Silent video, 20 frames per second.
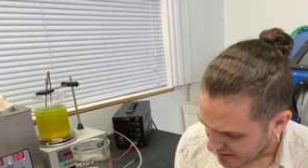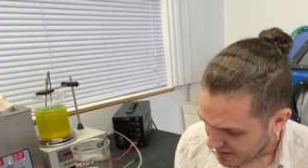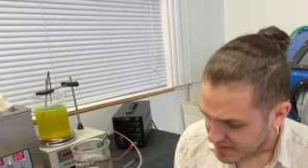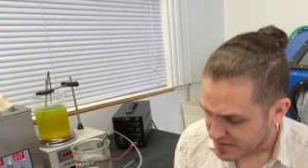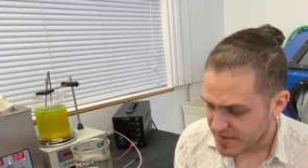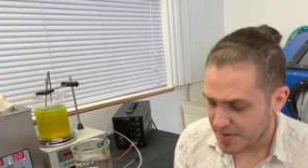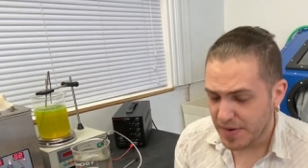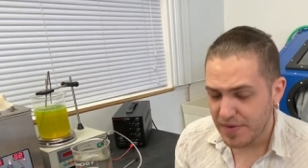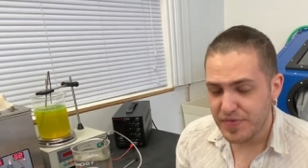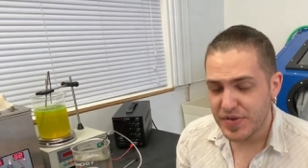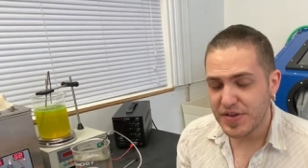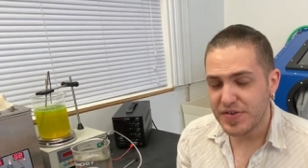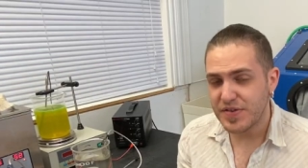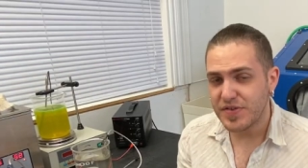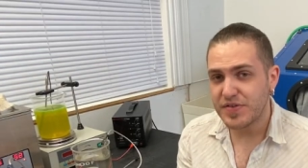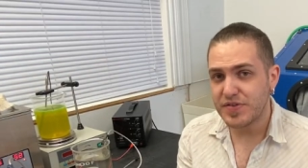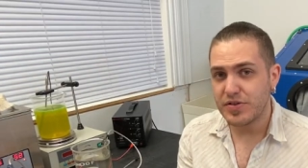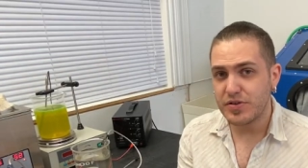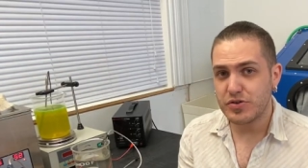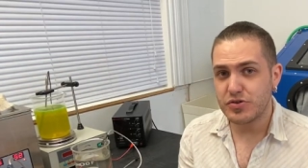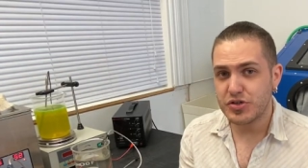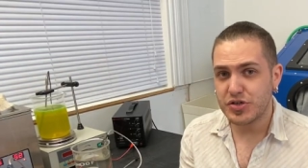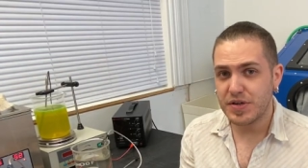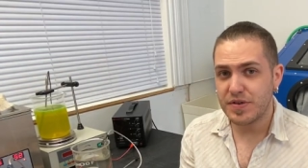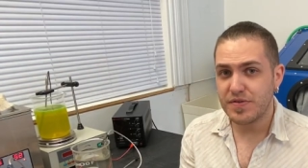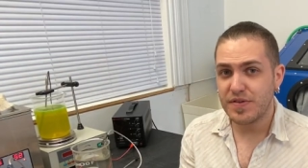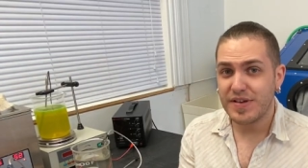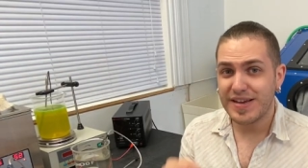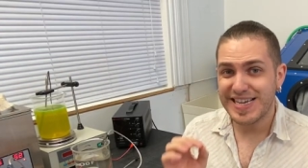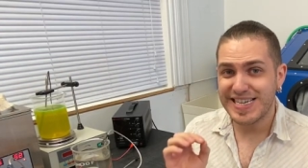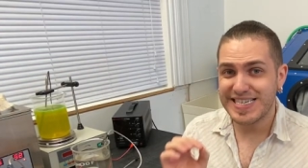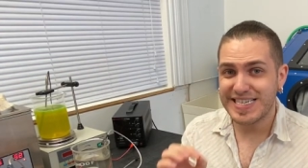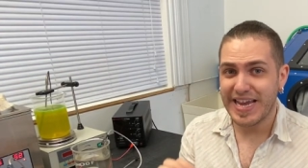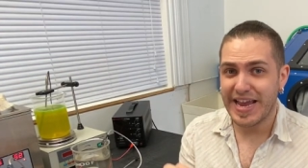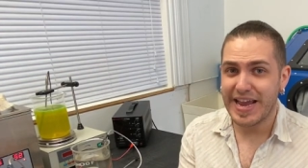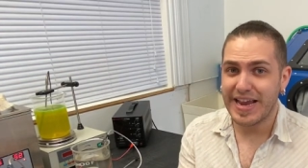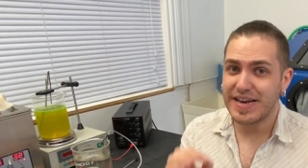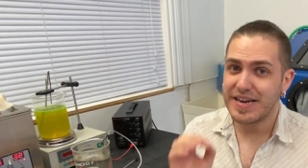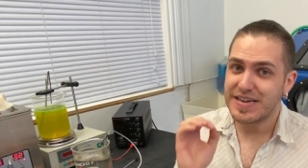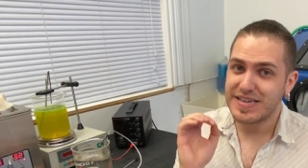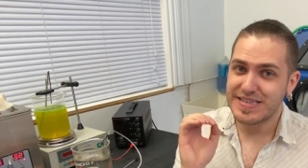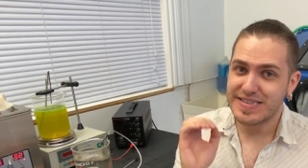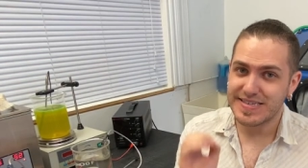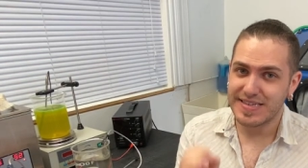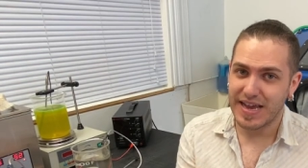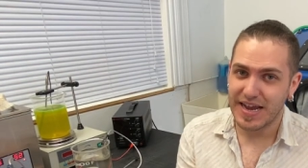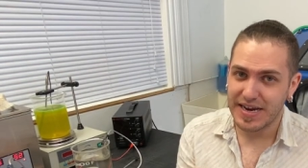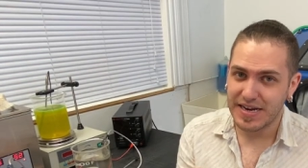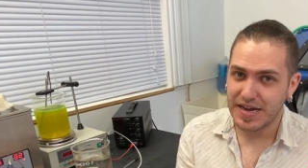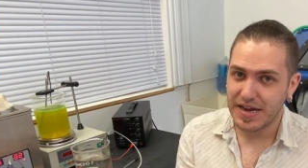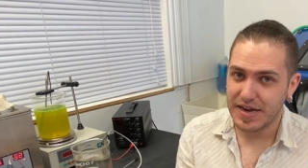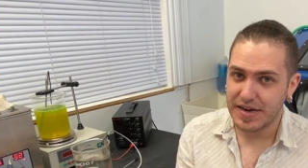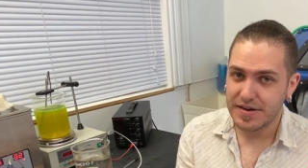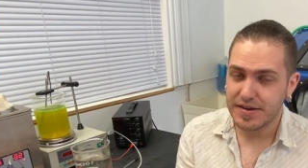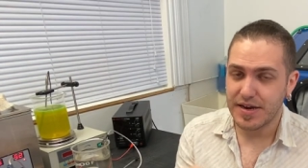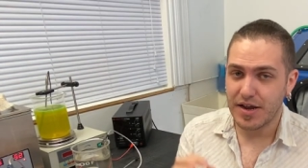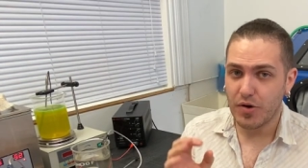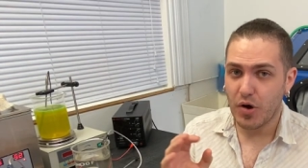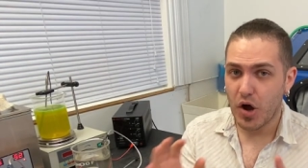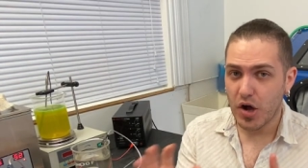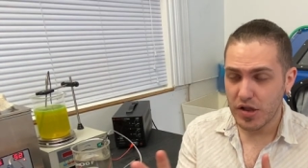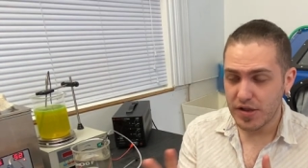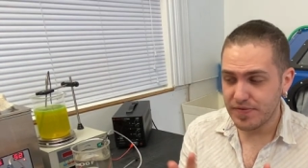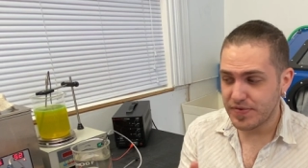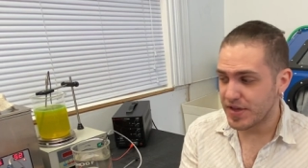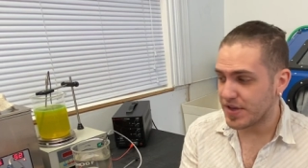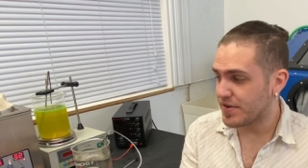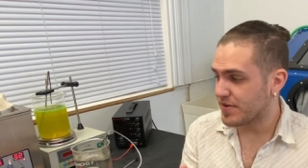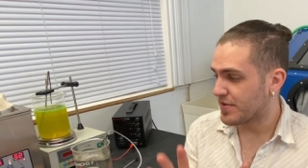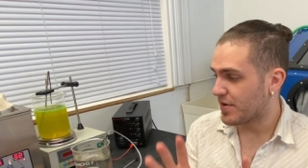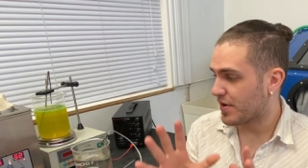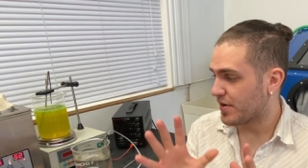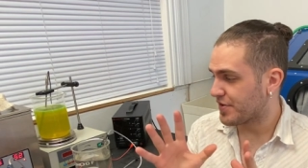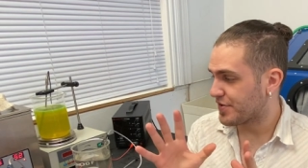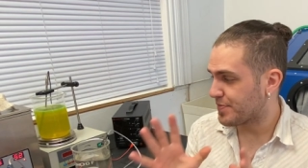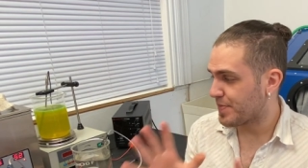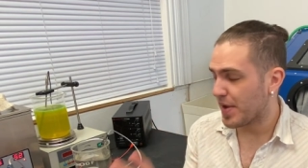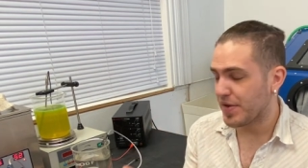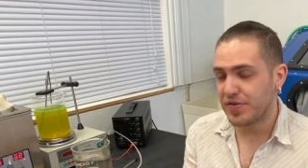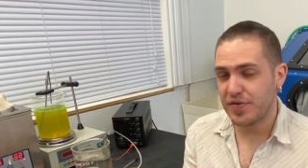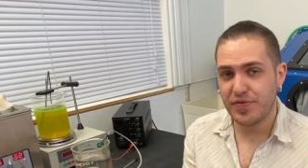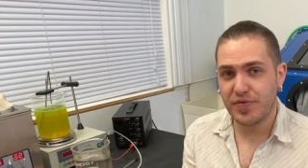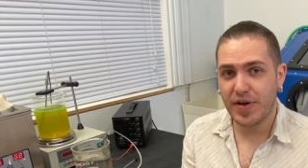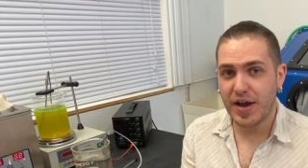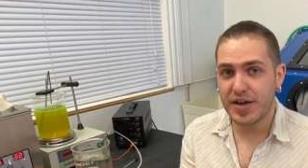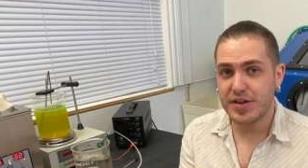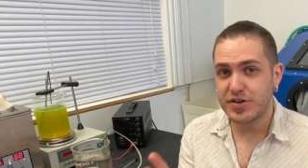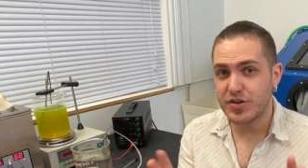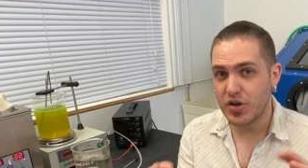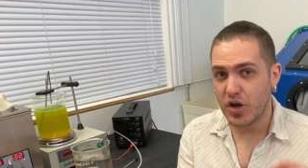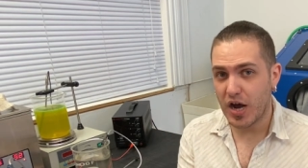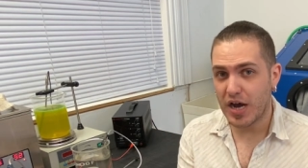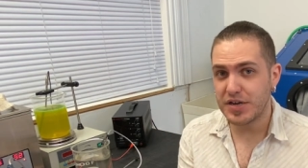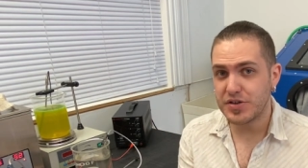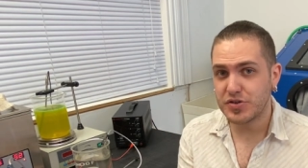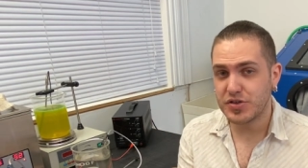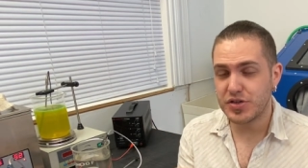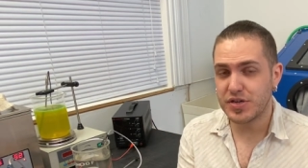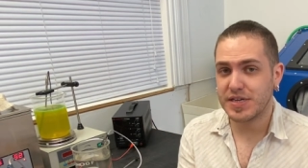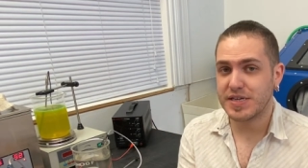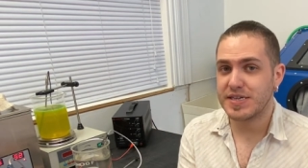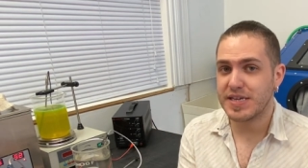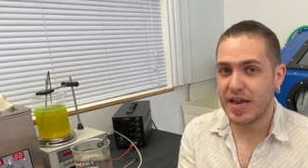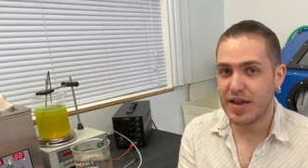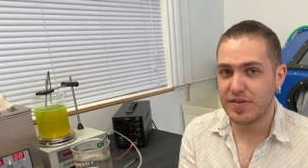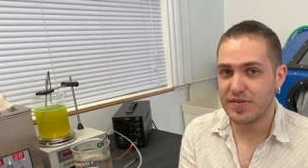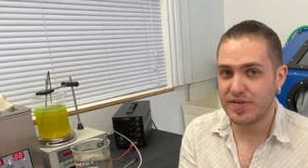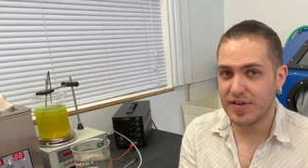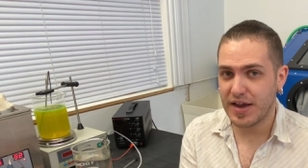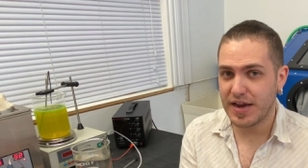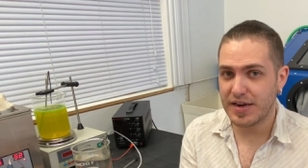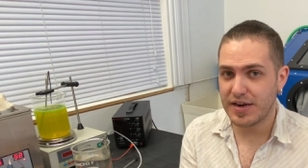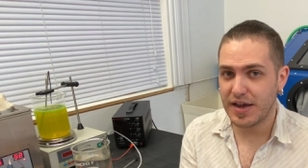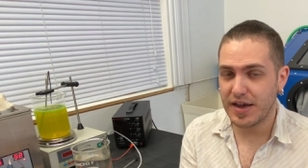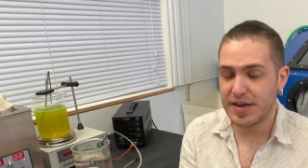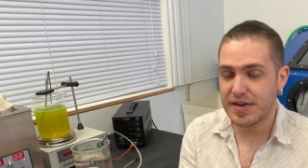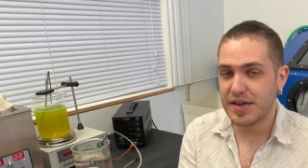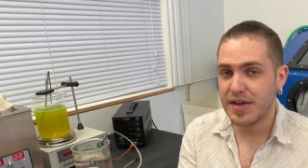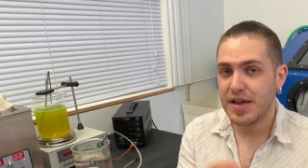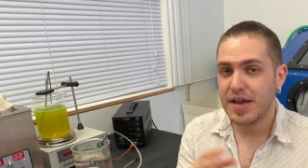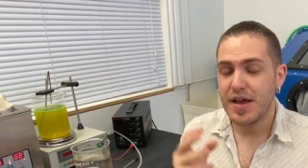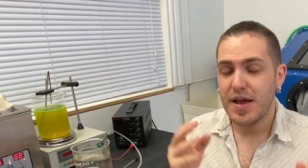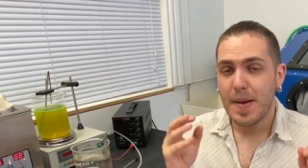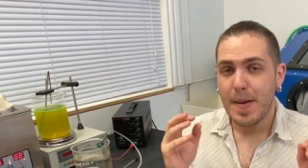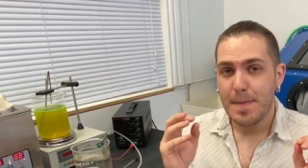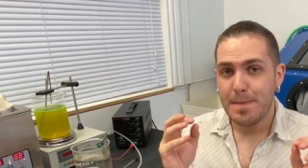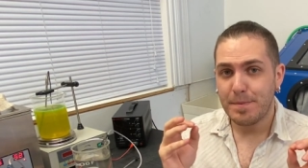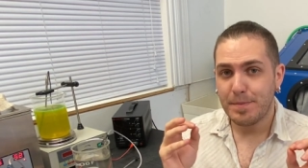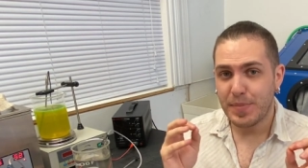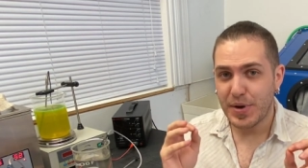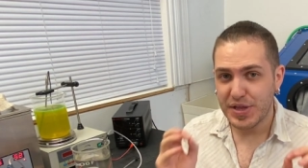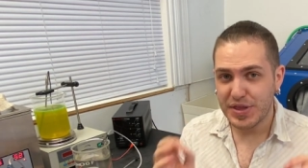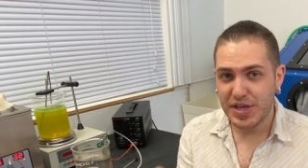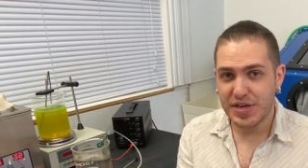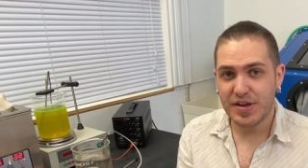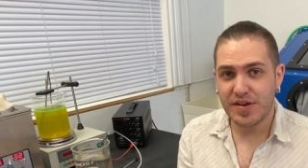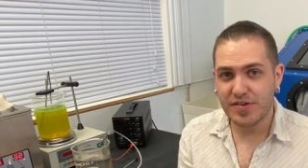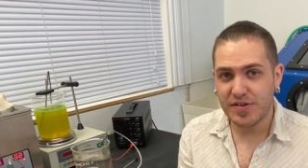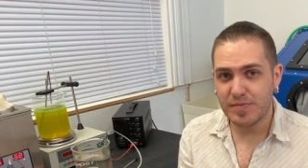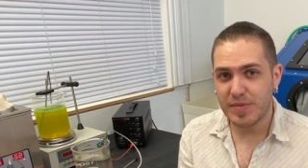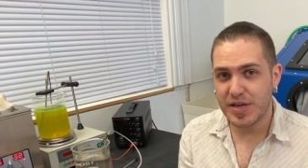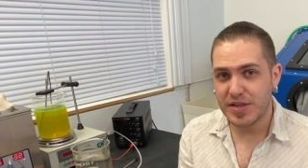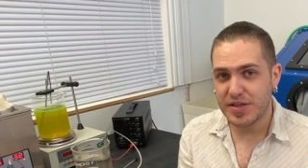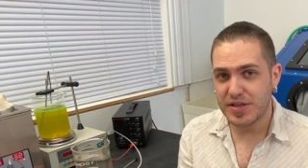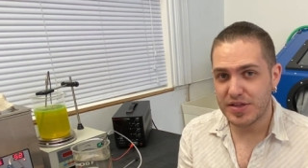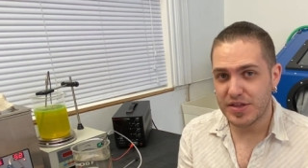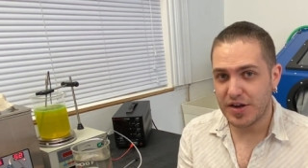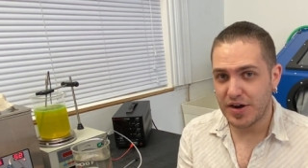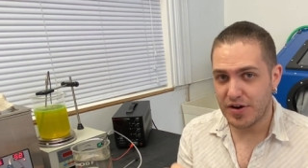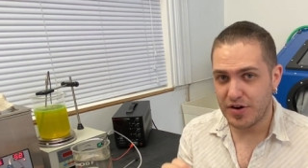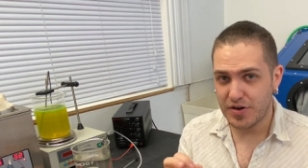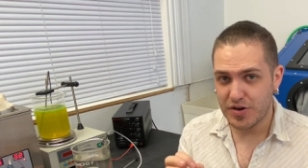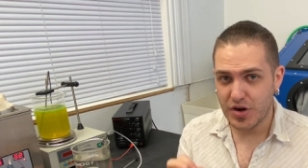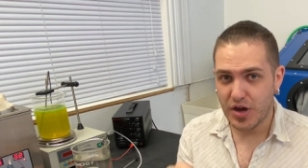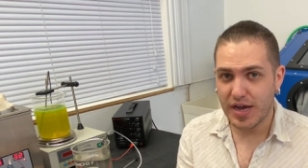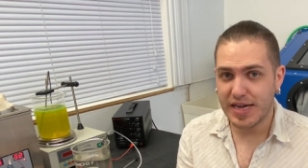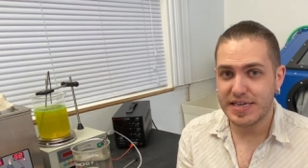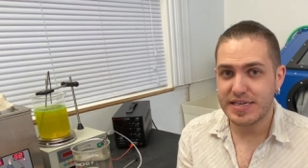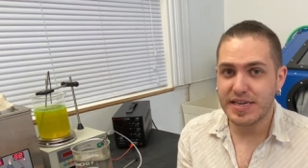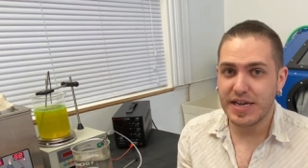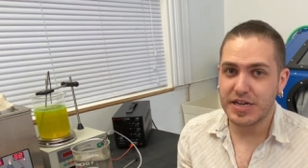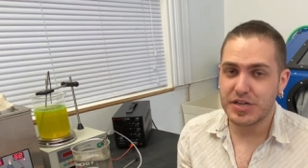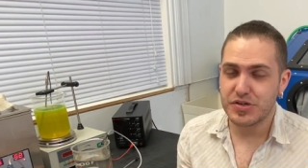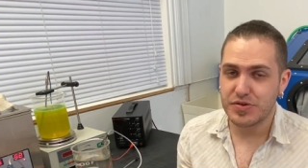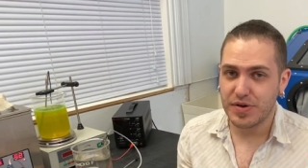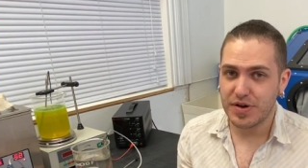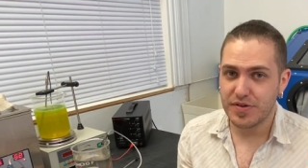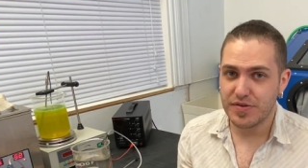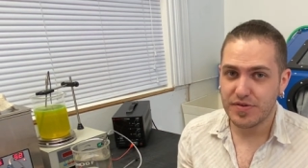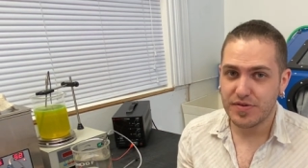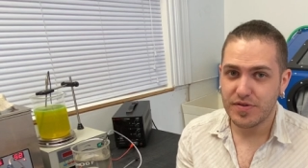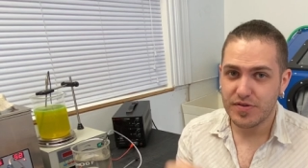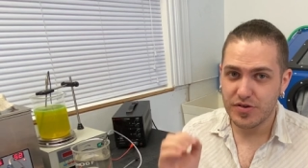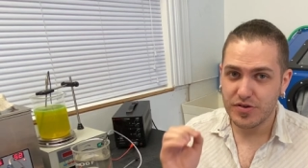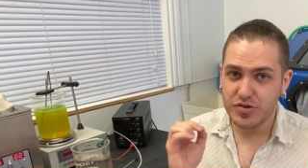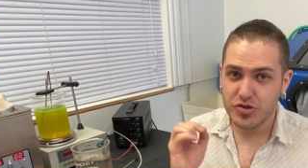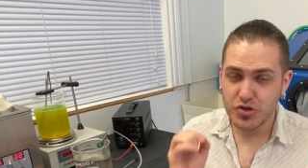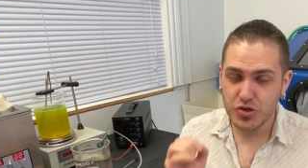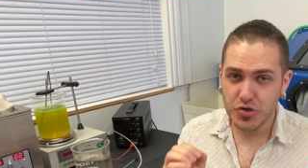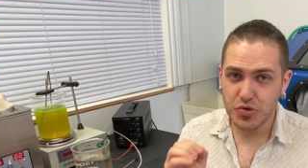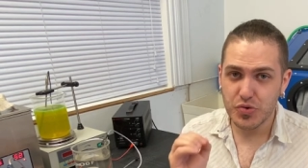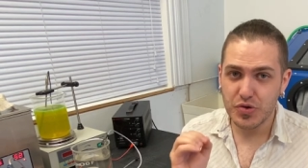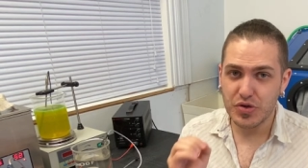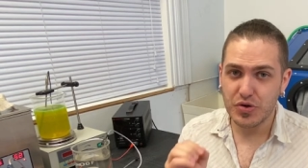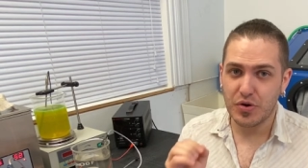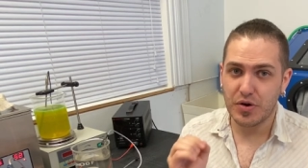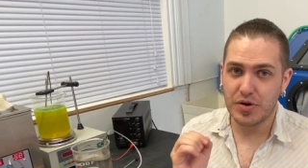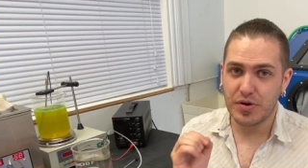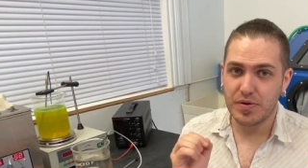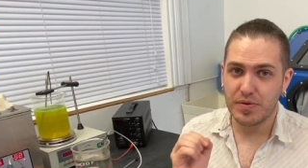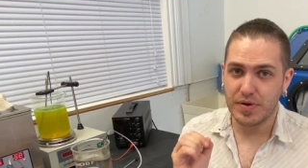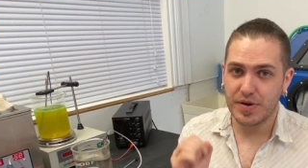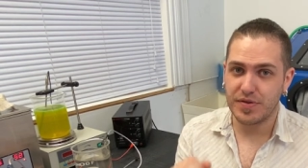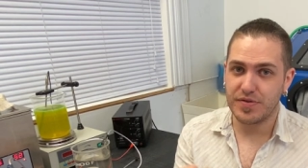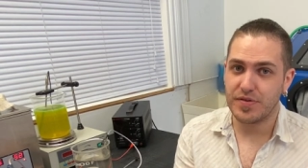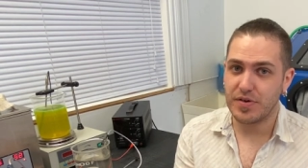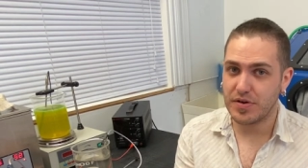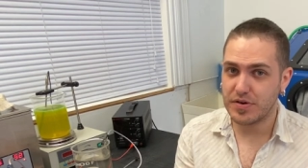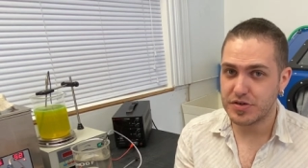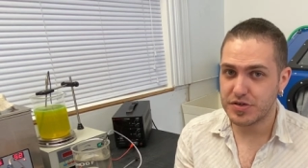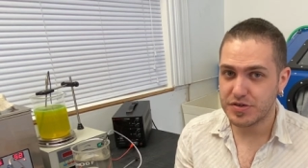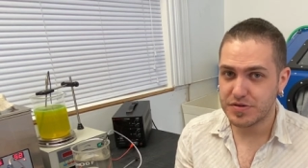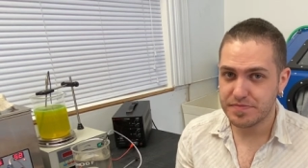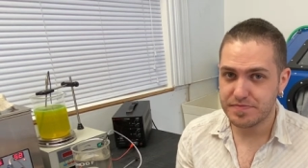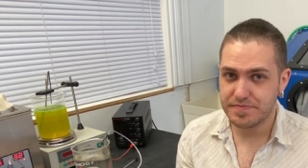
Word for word: Some of these solutions contain cyanide. Now, all of these are specified not to contain cyanide, but that doesn't mean that they're not dangerous. So do your research.